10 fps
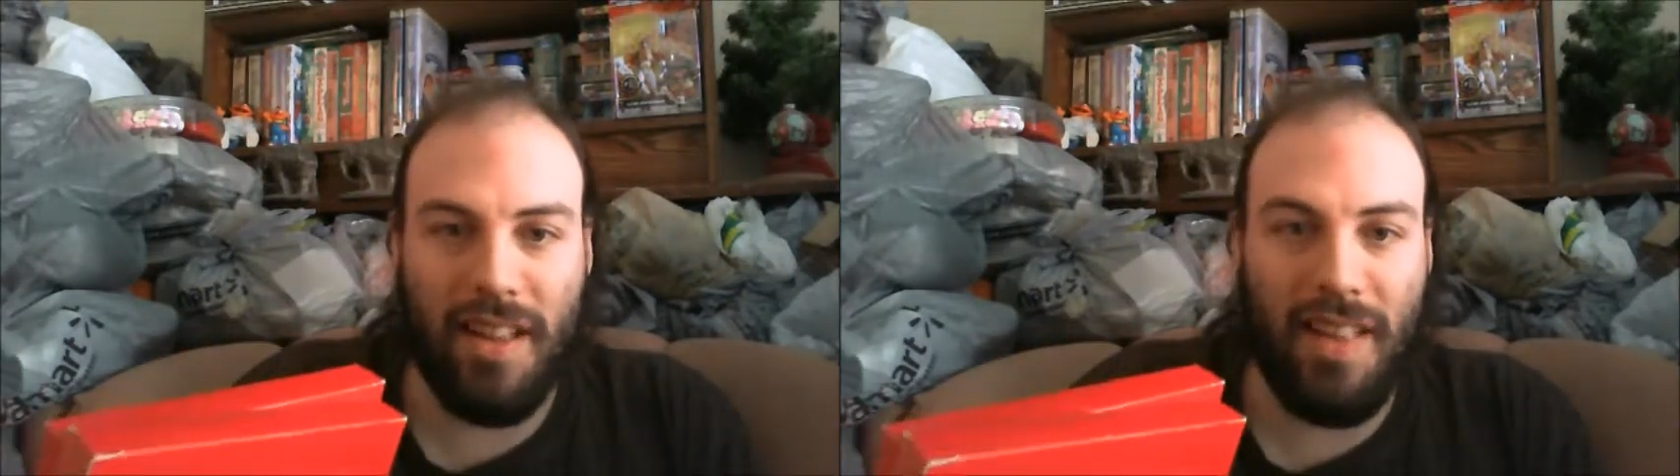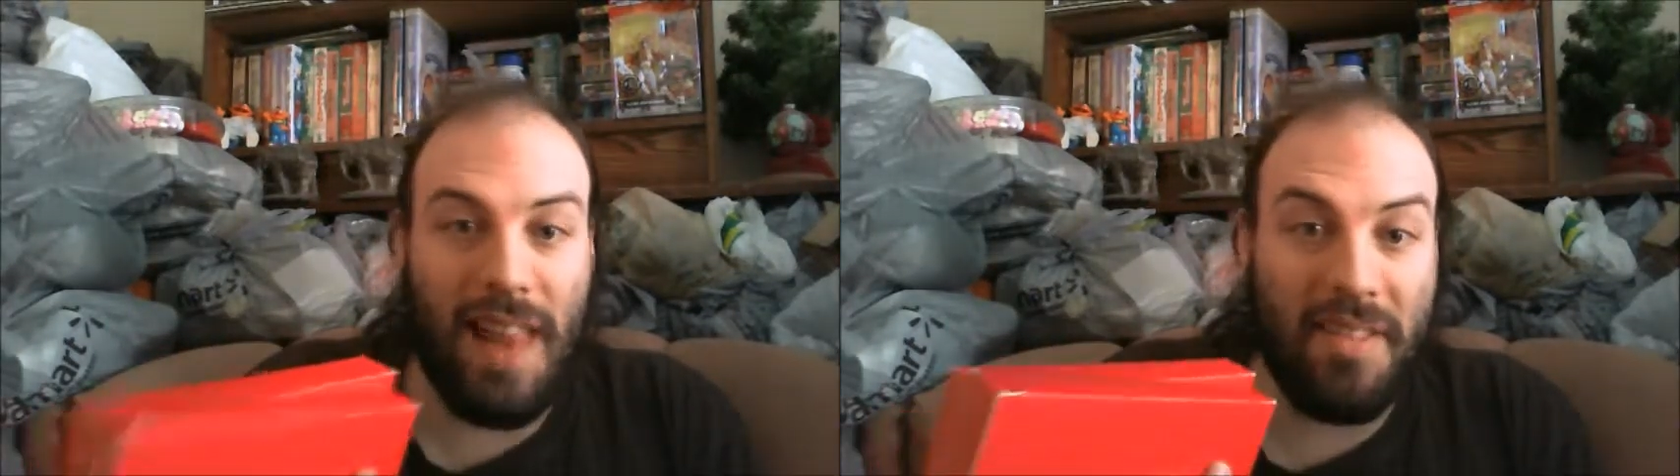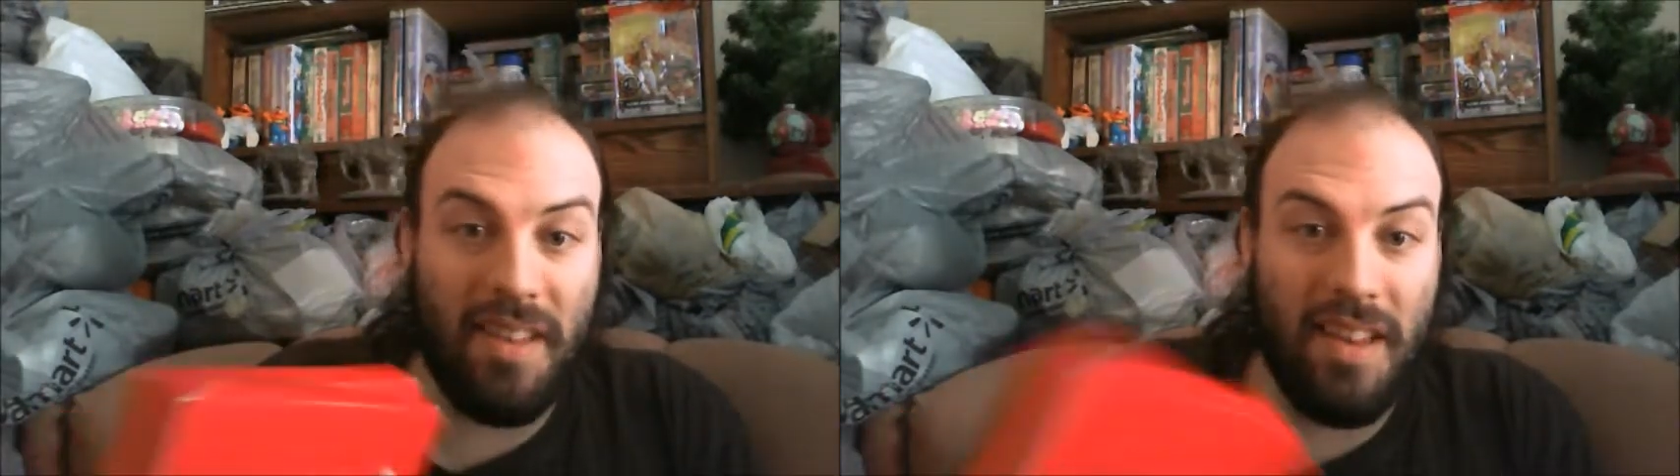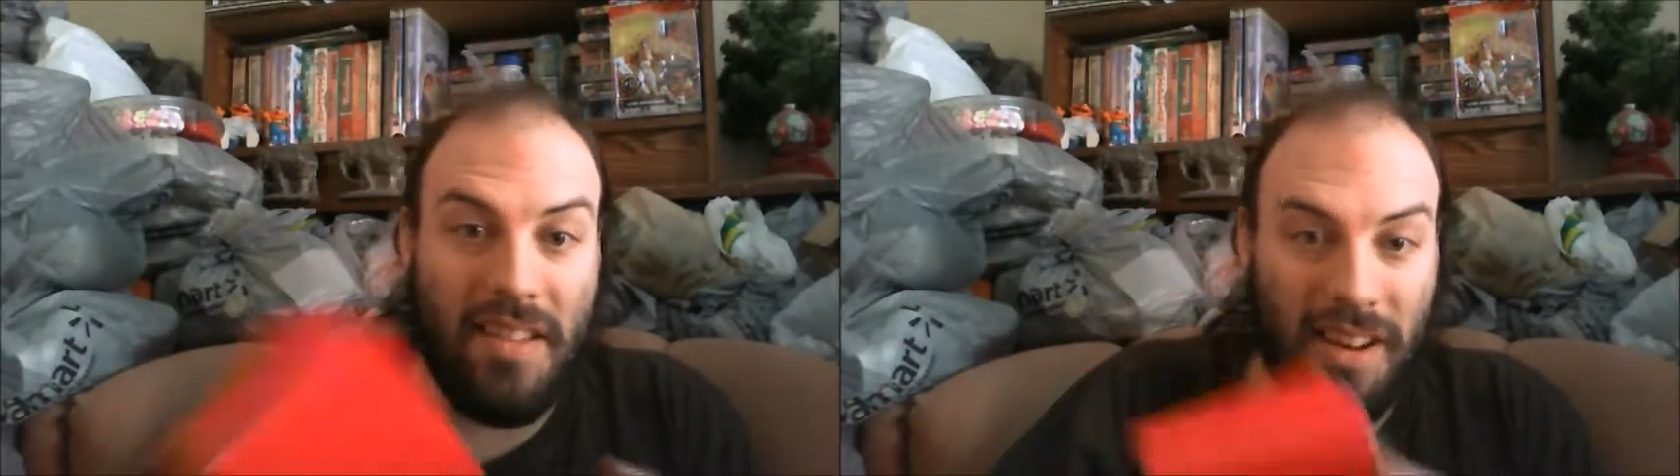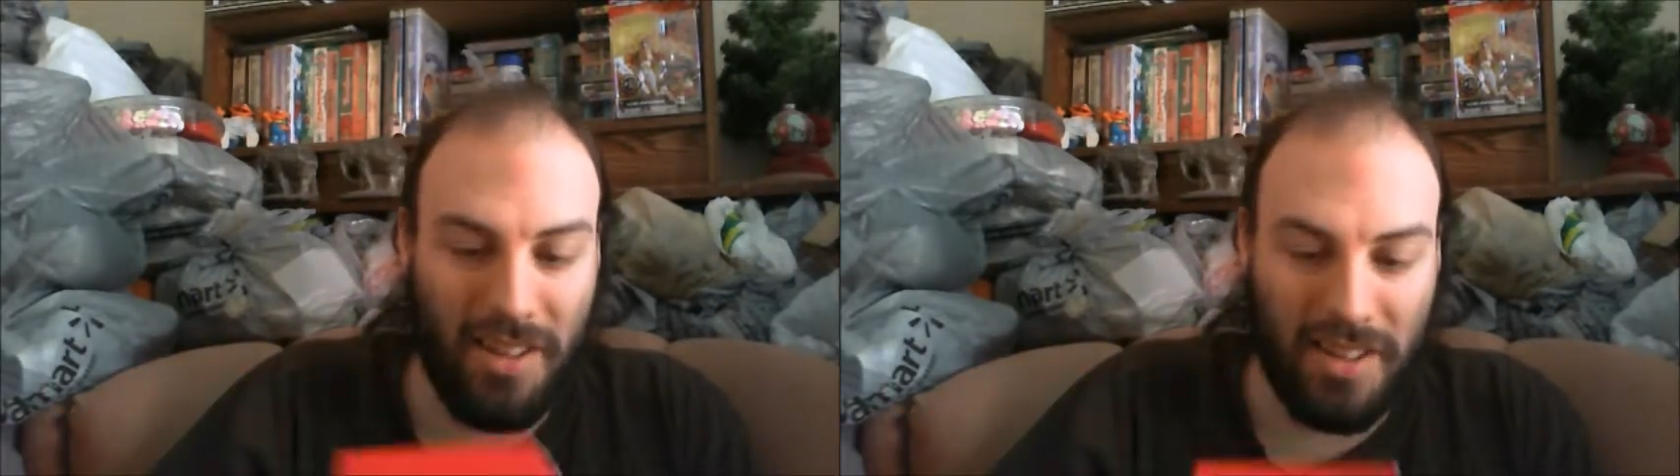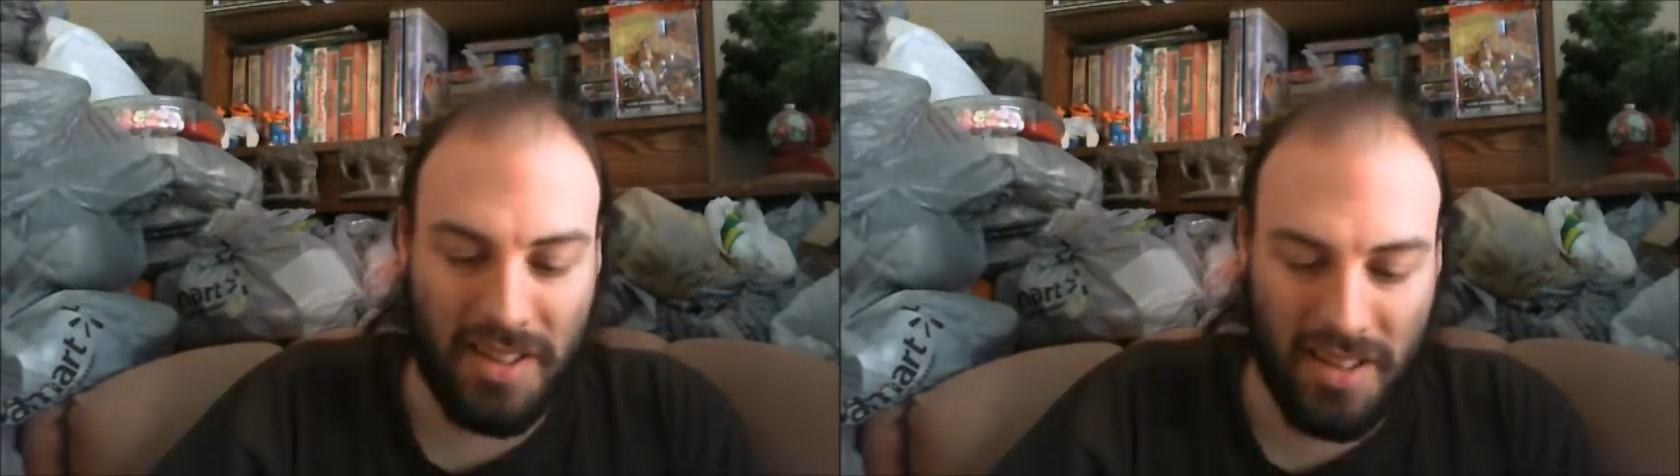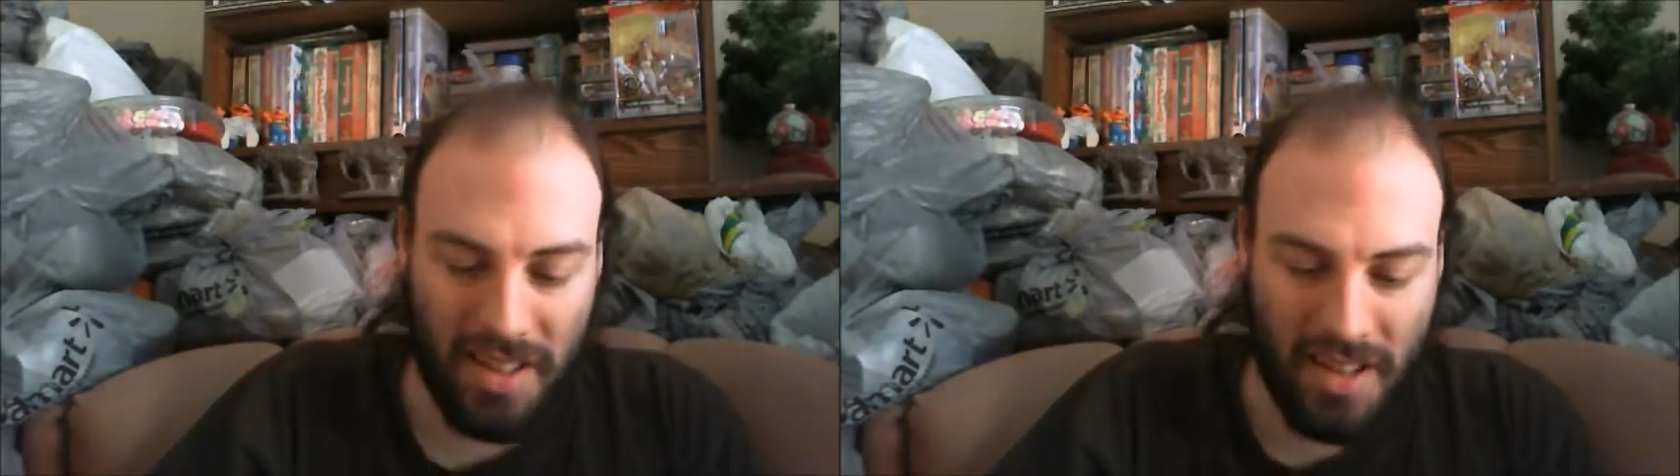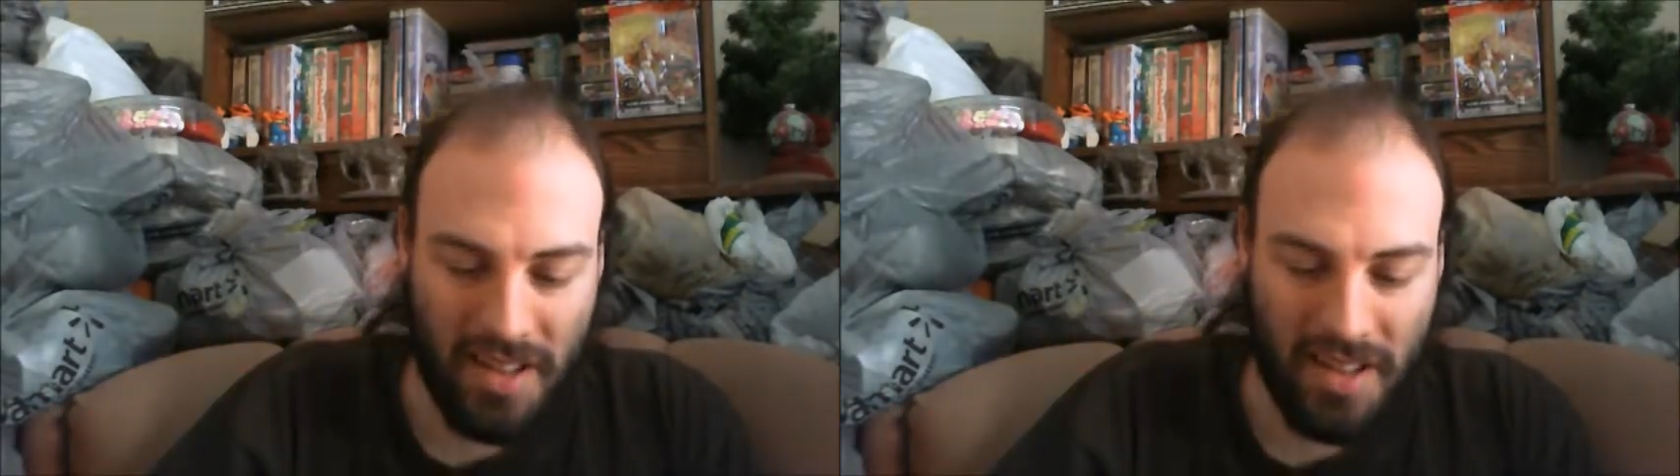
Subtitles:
less than $1, so